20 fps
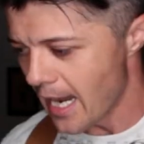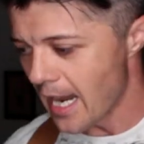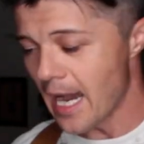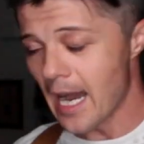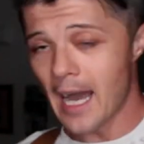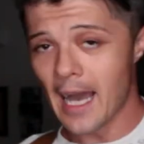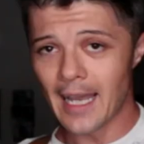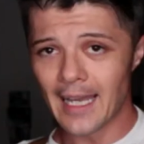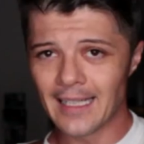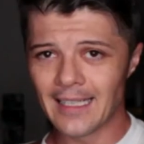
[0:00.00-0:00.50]

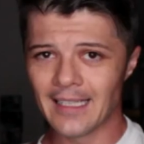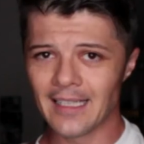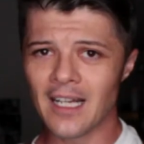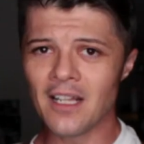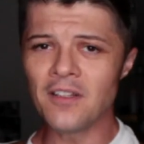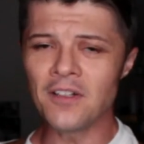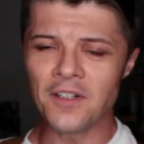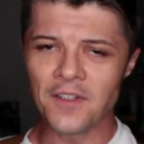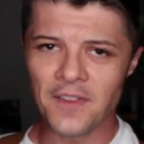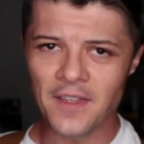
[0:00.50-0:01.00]
Uh, and
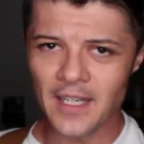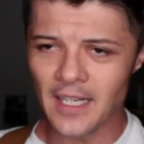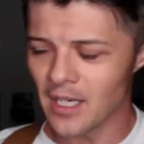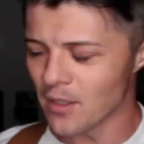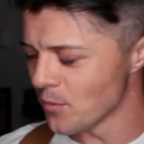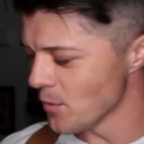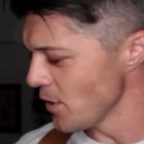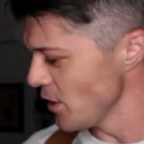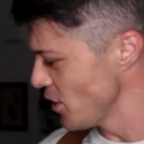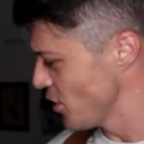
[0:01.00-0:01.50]
another thing
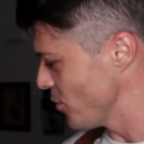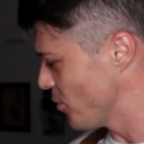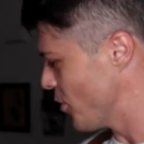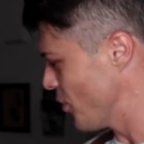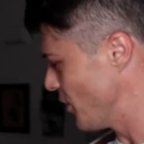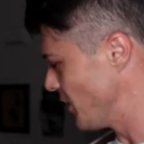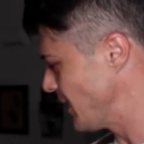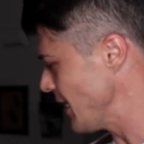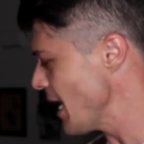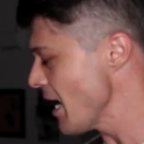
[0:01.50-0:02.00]
I wanted to
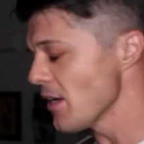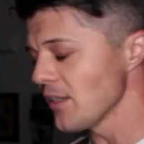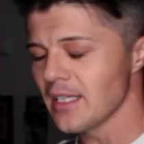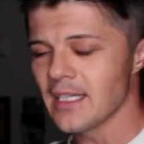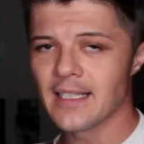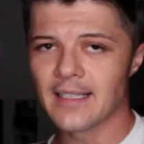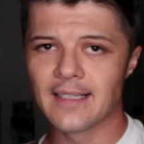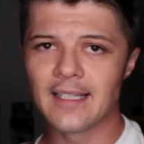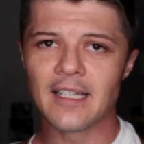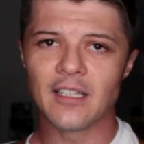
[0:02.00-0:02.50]
point out
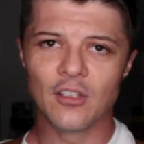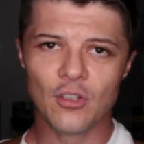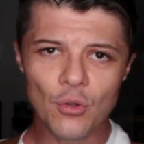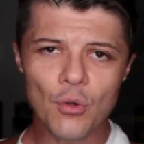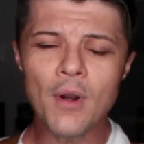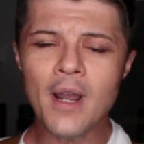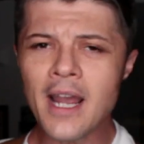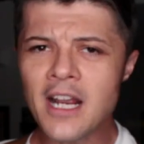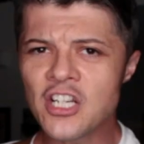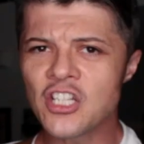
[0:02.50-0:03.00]
is they
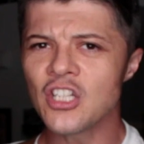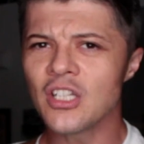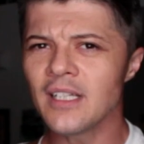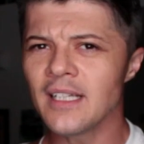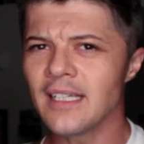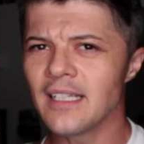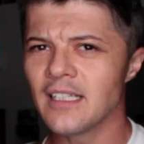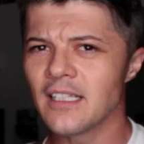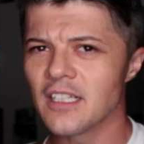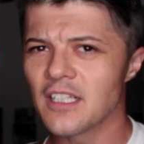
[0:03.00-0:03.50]
do
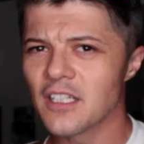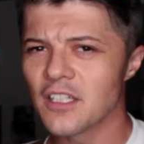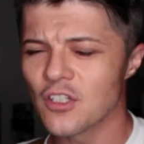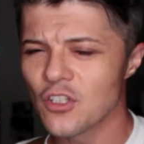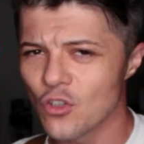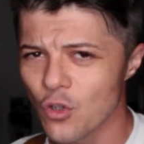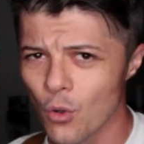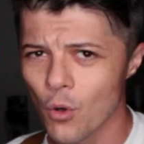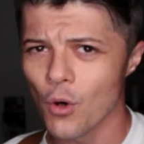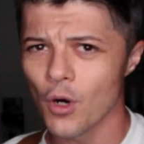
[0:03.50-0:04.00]
actually
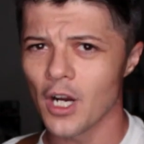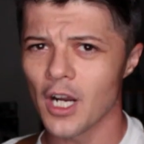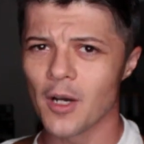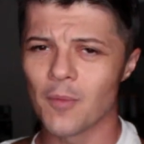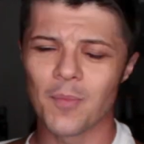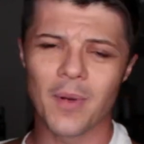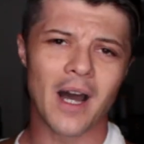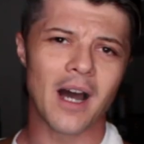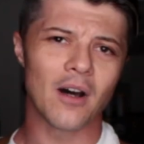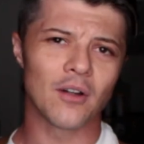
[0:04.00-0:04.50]
talk
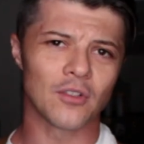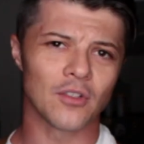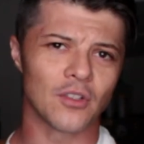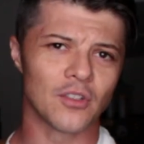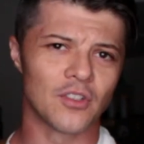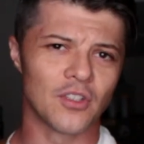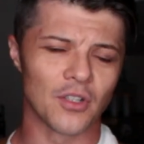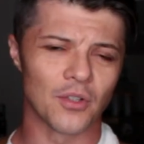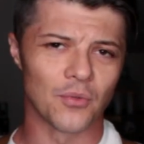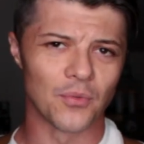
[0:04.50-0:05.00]

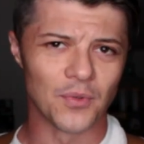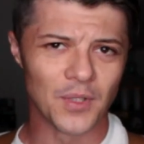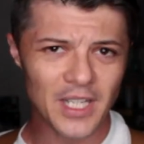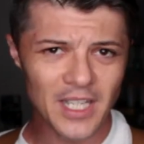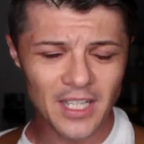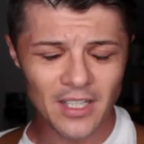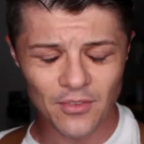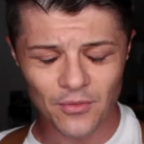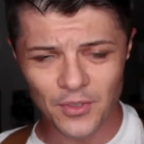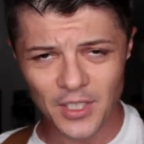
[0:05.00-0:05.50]
about the
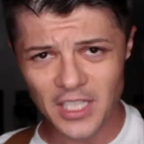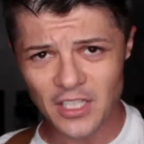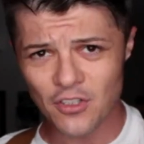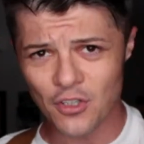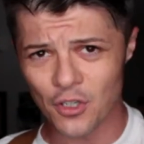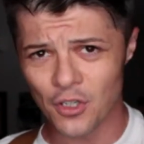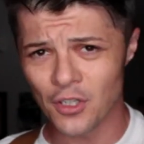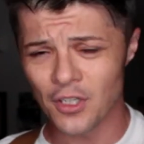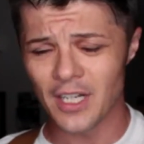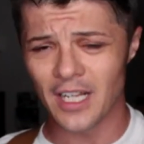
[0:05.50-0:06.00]
re
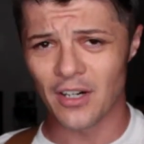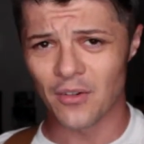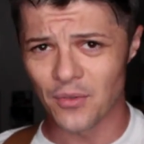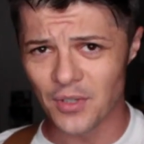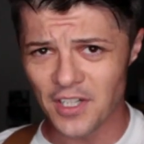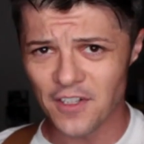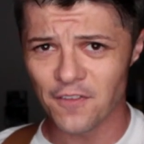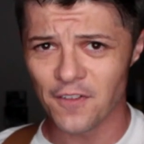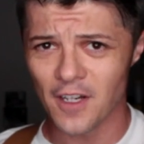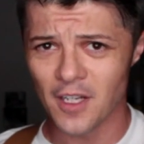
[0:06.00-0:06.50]
return and
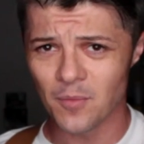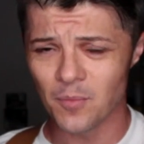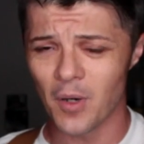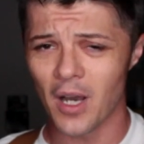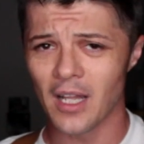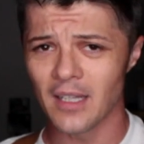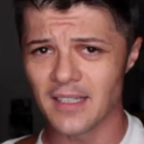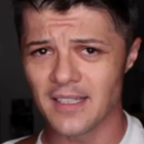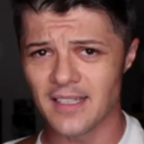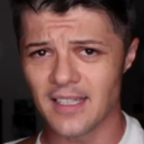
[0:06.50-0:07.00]
refund
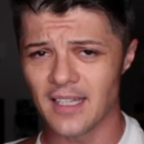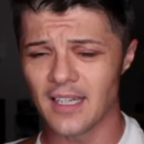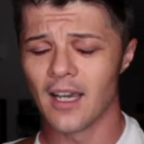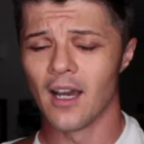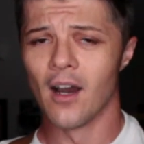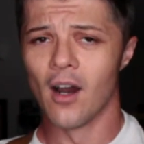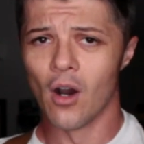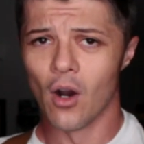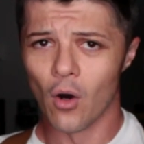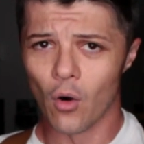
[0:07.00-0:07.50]
policy
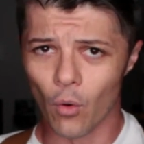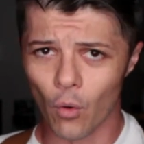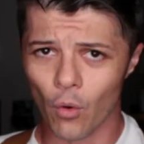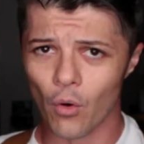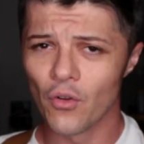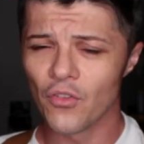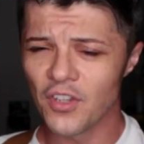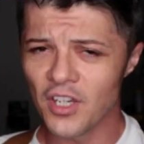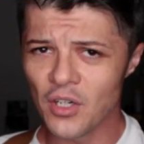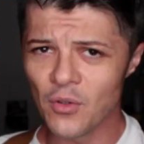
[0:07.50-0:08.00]

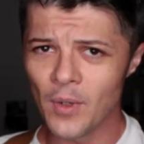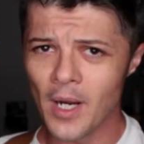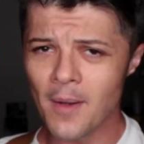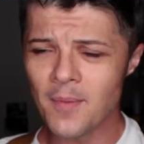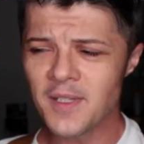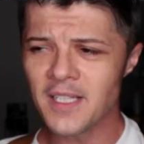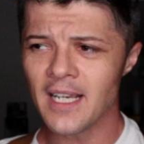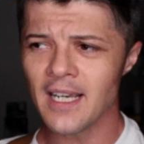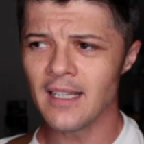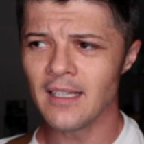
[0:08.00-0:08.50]
on their
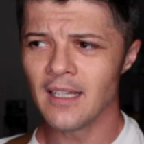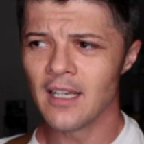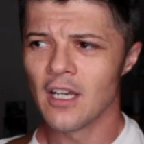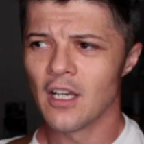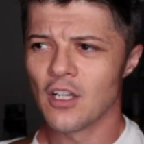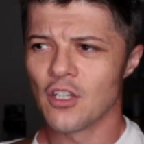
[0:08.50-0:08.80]
website.